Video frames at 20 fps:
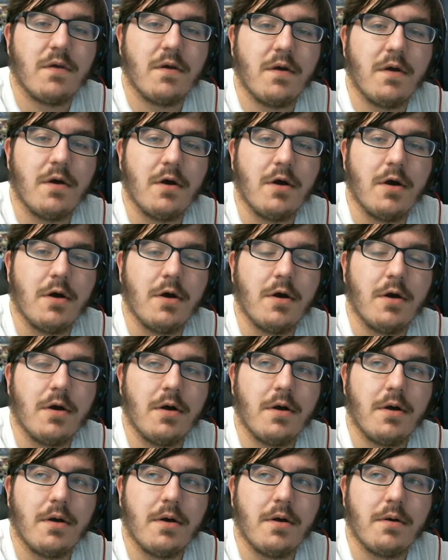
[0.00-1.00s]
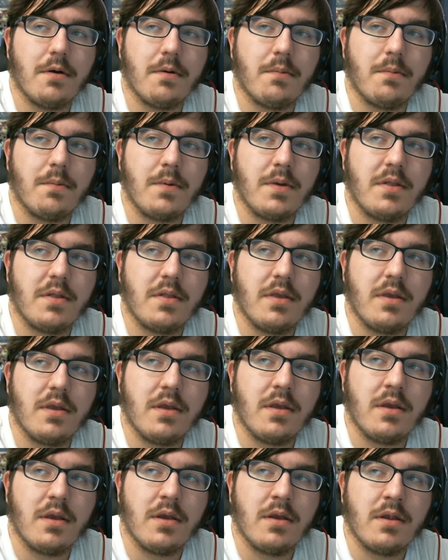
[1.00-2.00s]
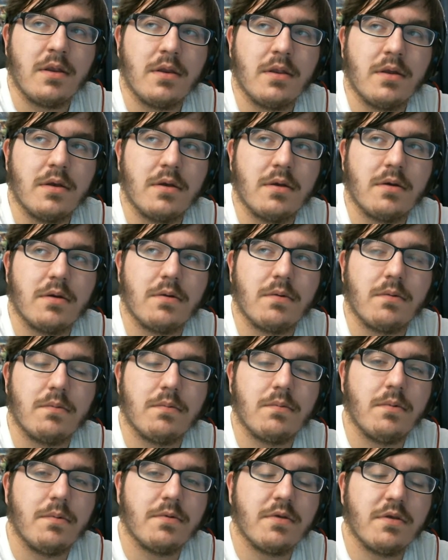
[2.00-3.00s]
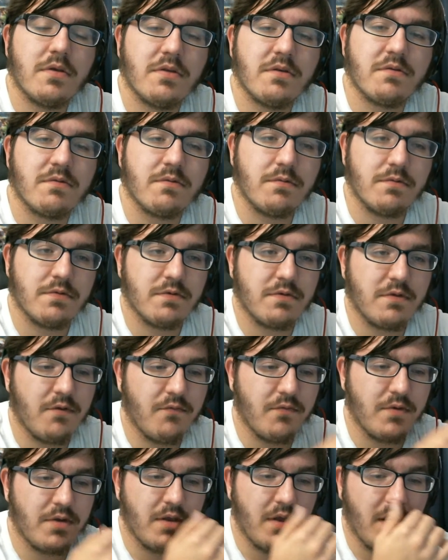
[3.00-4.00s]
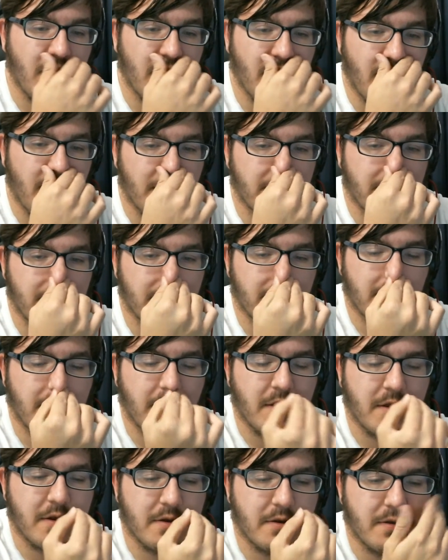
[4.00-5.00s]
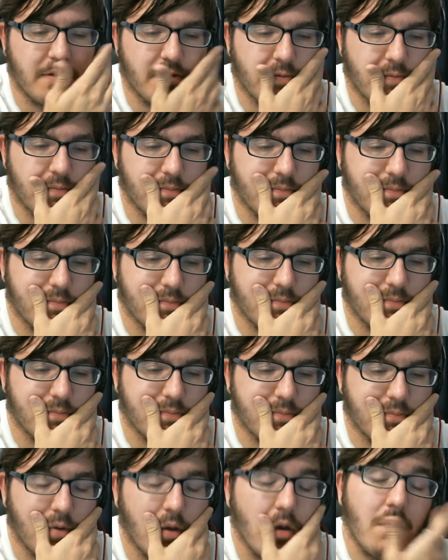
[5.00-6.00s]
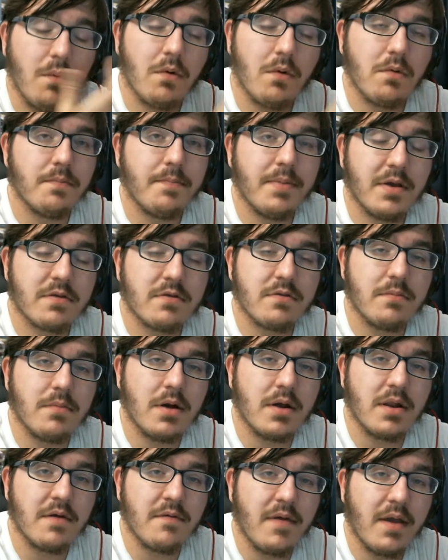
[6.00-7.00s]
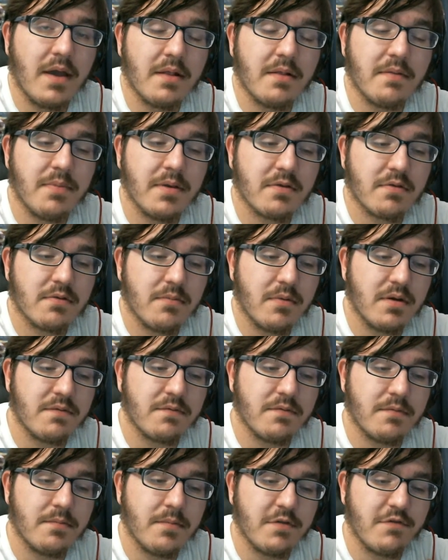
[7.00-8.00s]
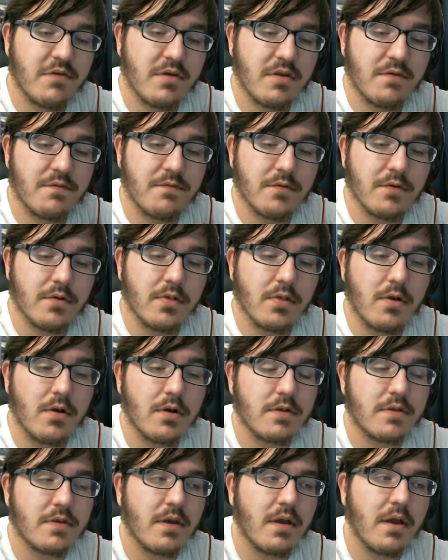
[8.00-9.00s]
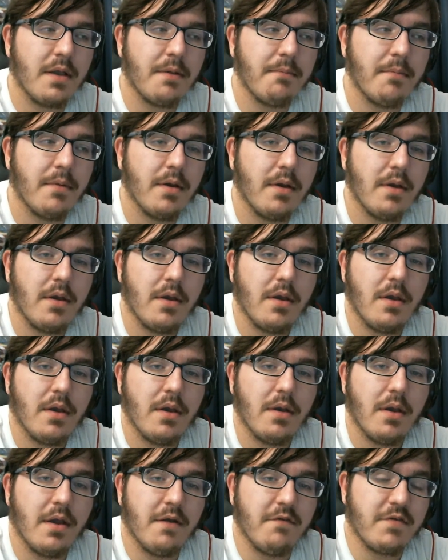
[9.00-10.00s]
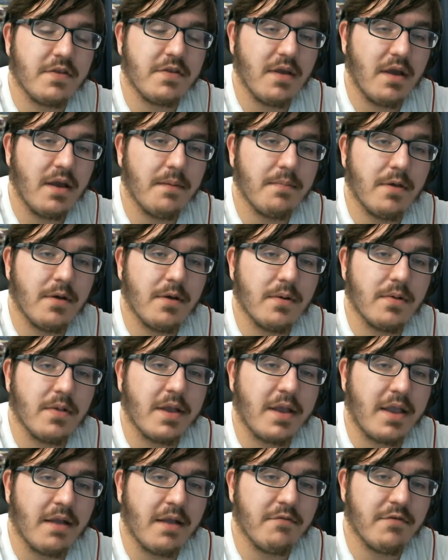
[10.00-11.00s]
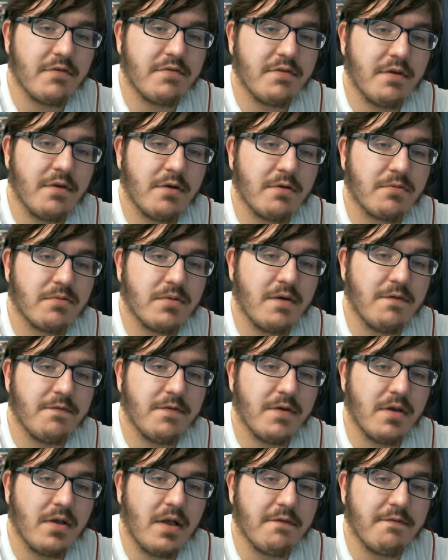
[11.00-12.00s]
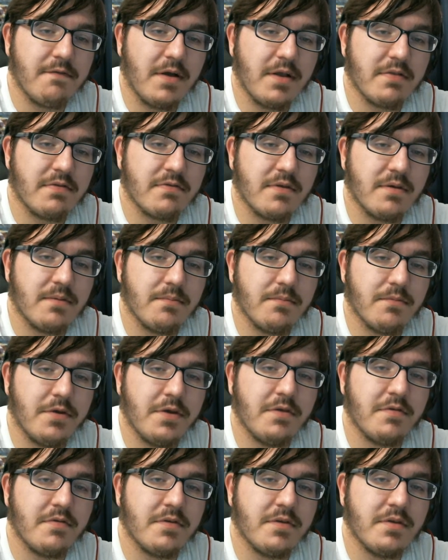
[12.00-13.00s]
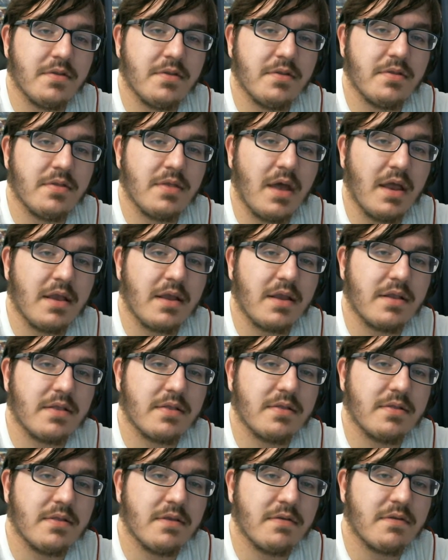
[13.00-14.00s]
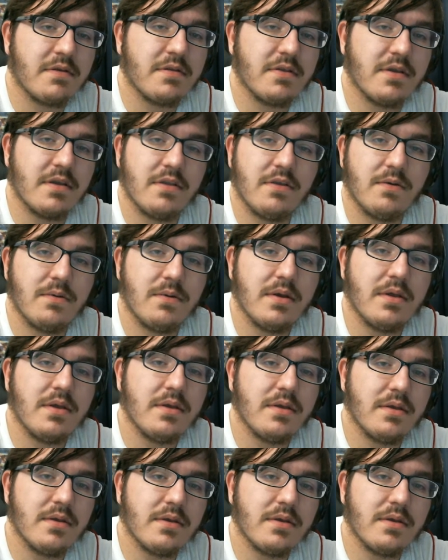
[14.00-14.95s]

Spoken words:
We did... What was the other old stuff I had on hand? Well, Pixelmon. I've had Pixelmon on my channel for a long time. Every time, though, like every series without fail, I find some reason that I discontinue it.